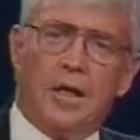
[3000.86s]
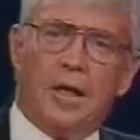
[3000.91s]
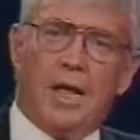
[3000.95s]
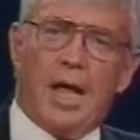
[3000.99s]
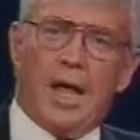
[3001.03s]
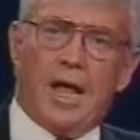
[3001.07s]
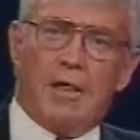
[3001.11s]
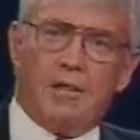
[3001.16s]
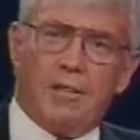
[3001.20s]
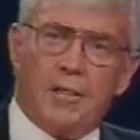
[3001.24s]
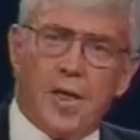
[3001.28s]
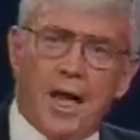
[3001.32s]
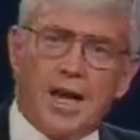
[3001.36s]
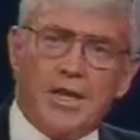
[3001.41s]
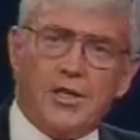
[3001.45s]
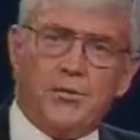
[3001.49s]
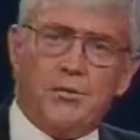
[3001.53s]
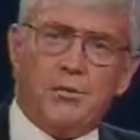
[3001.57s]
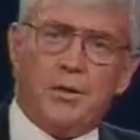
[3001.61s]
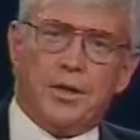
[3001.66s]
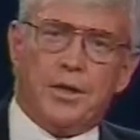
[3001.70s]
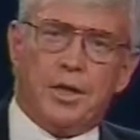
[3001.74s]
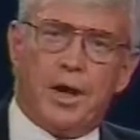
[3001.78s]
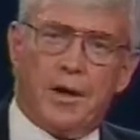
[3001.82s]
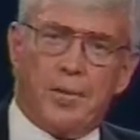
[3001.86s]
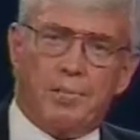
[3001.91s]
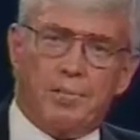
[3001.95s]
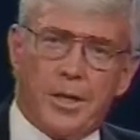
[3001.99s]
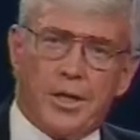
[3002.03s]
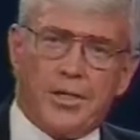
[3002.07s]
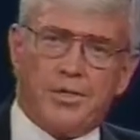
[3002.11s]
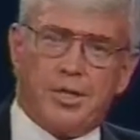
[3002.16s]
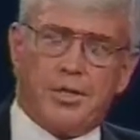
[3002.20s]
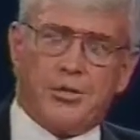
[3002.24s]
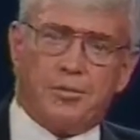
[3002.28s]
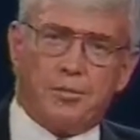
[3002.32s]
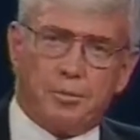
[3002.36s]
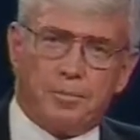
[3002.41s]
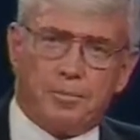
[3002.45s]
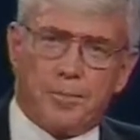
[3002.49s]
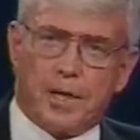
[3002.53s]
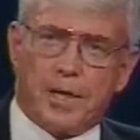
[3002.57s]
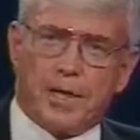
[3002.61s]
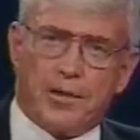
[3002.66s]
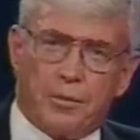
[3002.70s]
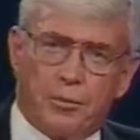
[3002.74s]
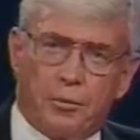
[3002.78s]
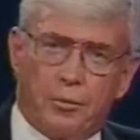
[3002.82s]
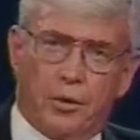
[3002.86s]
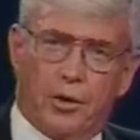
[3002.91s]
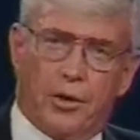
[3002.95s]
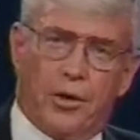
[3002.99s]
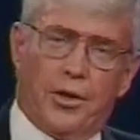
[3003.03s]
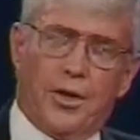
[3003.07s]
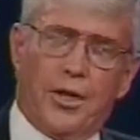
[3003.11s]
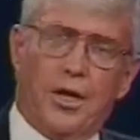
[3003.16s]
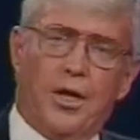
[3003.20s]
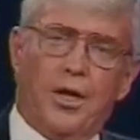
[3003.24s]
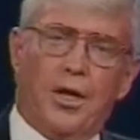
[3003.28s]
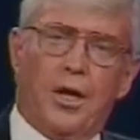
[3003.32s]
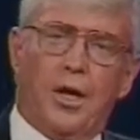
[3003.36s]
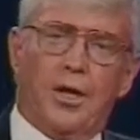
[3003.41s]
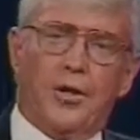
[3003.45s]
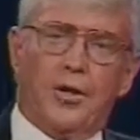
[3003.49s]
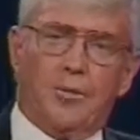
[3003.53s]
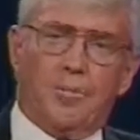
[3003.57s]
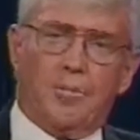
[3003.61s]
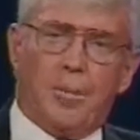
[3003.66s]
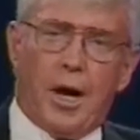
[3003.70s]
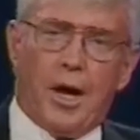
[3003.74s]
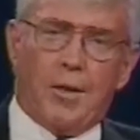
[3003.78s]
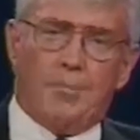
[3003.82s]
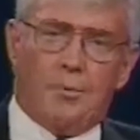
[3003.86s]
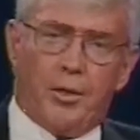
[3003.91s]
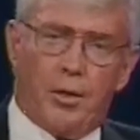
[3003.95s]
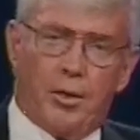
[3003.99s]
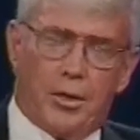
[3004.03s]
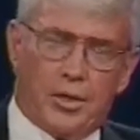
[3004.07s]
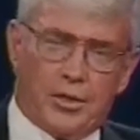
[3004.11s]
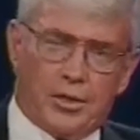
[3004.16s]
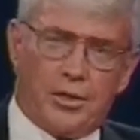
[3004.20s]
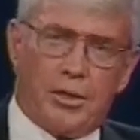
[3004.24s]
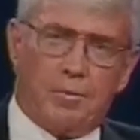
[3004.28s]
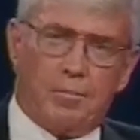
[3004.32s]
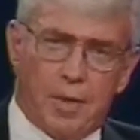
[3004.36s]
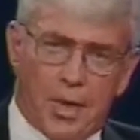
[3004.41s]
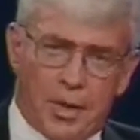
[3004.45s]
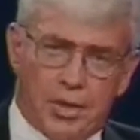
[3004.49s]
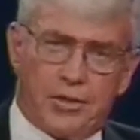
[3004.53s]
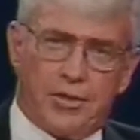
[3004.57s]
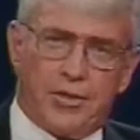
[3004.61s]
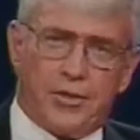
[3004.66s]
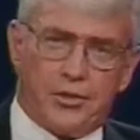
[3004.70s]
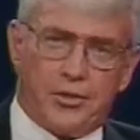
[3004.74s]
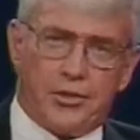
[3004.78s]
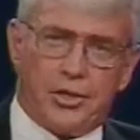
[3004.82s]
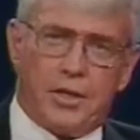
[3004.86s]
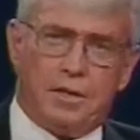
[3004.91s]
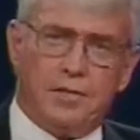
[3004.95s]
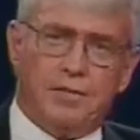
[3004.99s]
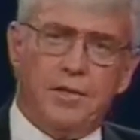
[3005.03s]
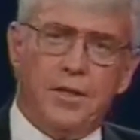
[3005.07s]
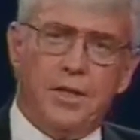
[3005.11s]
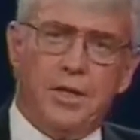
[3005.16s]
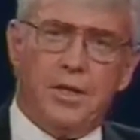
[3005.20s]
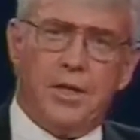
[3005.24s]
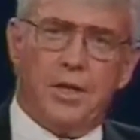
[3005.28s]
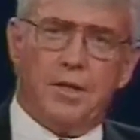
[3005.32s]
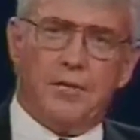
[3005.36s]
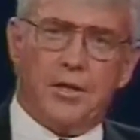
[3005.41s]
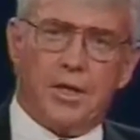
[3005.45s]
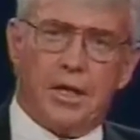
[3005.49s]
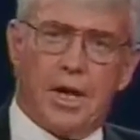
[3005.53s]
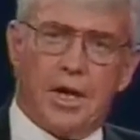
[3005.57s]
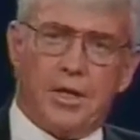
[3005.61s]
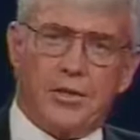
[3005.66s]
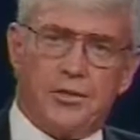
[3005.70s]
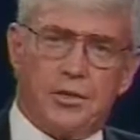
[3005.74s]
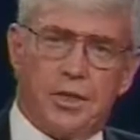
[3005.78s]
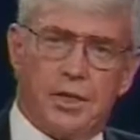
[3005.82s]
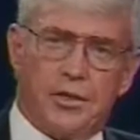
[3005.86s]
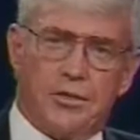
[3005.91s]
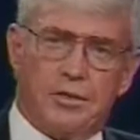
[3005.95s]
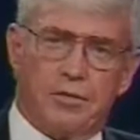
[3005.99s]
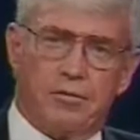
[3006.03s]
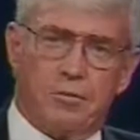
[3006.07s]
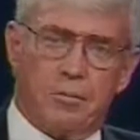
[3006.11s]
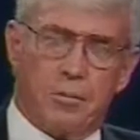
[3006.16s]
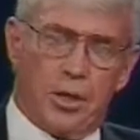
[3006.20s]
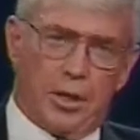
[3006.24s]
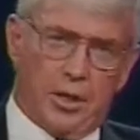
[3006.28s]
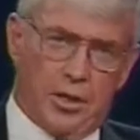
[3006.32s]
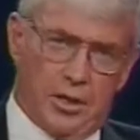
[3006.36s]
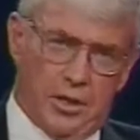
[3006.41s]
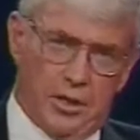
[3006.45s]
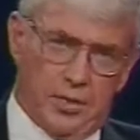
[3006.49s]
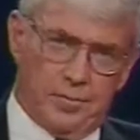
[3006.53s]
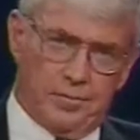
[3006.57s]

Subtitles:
and that's what our message would be to the world under Bob Dole as Commander-in-Chief of the United States of America.